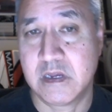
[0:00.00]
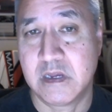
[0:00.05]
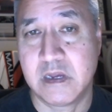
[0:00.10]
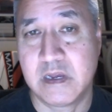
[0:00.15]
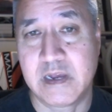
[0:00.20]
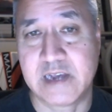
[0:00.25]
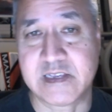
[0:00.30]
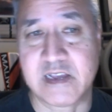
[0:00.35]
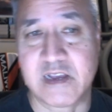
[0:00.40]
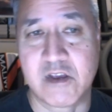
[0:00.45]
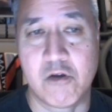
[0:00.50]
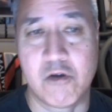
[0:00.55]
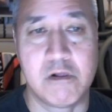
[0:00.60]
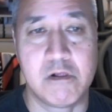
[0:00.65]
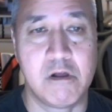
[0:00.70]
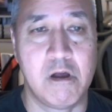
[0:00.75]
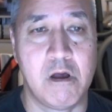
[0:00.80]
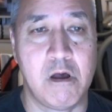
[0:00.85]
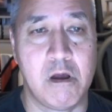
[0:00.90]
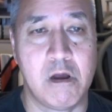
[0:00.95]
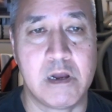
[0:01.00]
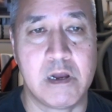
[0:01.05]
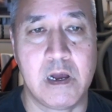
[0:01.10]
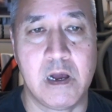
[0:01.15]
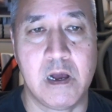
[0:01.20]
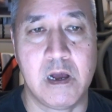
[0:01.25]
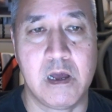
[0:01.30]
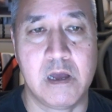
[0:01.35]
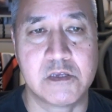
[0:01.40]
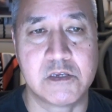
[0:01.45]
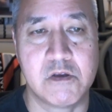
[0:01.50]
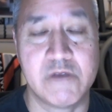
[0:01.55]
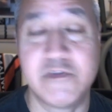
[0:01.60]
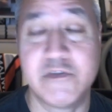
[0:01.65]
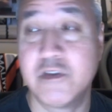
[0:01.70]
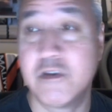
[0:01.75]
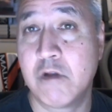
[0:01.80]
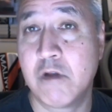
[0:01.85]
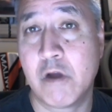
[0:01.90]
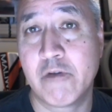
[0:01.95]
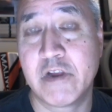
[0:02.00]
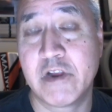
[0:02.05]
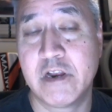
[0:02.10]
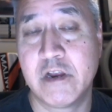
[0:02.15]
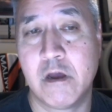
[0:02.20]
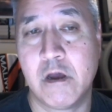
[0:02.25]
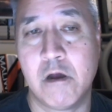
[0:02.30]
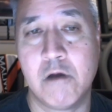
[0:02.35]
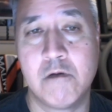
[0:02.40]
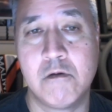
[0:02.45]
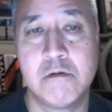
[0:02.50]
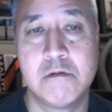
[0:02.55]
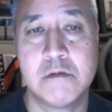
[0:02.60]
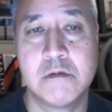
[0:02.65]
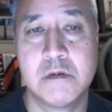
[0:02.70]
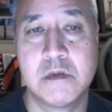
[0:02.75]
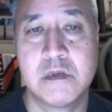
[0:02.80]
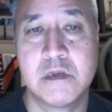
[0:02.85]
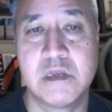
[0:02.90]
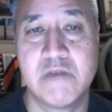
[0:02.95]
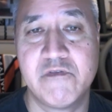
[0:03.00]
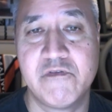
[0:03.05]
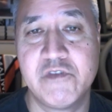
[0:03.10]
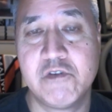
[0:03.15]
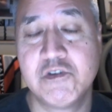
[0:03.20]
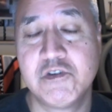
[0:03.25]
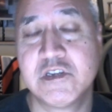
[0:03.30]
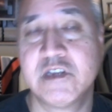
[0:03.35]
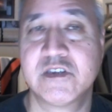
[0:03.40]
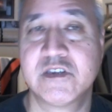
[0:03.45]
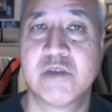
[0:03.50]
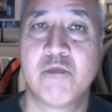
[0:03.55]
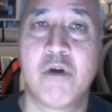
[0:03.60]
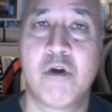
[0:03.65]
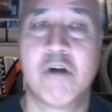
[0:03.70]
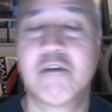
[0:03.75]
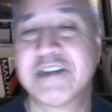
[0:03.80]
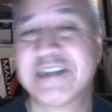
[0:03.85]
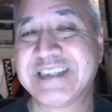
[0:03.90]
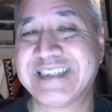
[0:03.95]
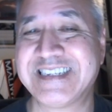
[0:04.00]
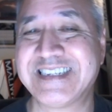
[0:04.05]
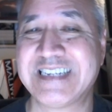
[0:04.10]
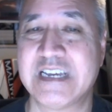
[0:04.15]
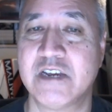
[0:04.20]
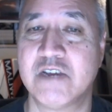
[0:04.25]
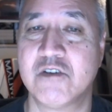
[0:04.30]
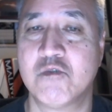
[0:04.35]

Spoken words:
as I go along. So if you don't already know, Infusion is Amara's Tier